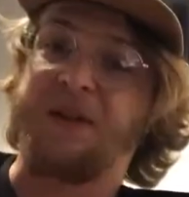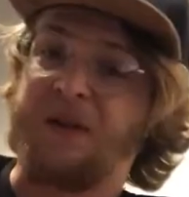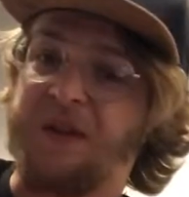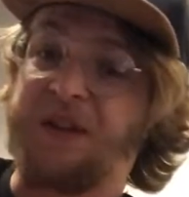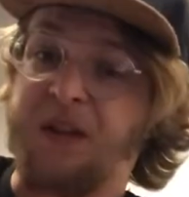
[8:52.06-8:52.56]
it's
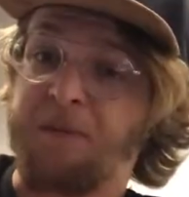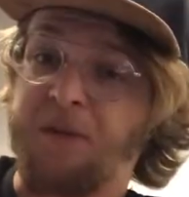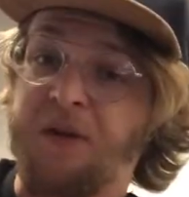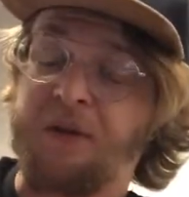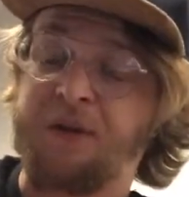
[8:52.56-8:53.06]
the same
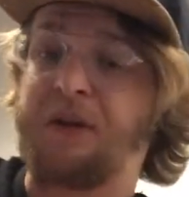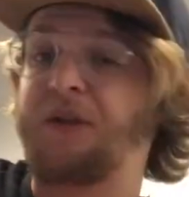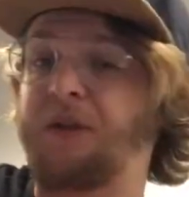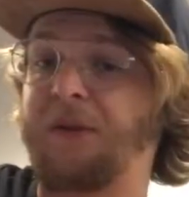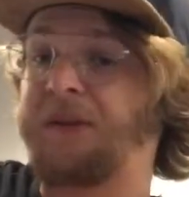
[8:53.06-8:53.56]
notes,
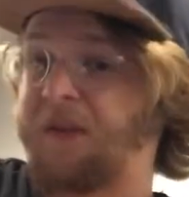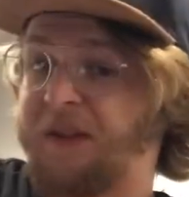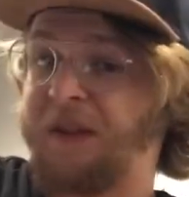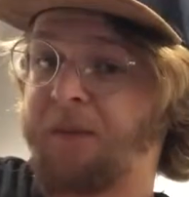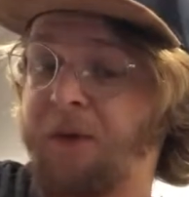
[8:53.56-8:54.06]
so it's the
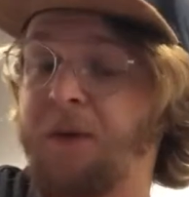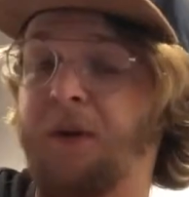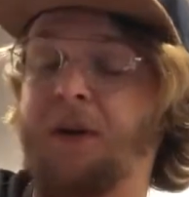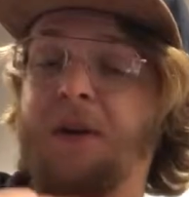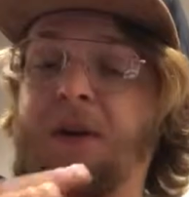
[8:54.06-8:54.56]
same chord.